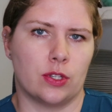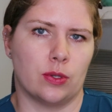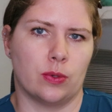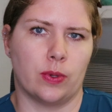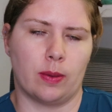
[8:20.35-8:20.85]

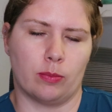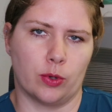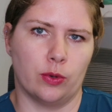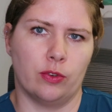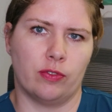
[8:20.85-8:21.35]
to
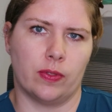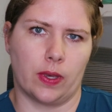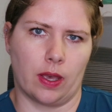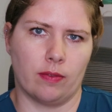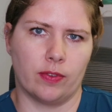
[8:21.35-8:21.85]
improve
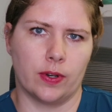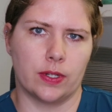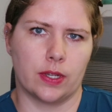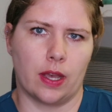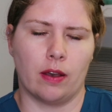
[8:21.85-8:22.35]
the
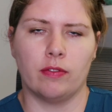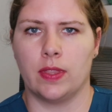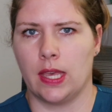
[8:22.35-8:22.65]
comfort of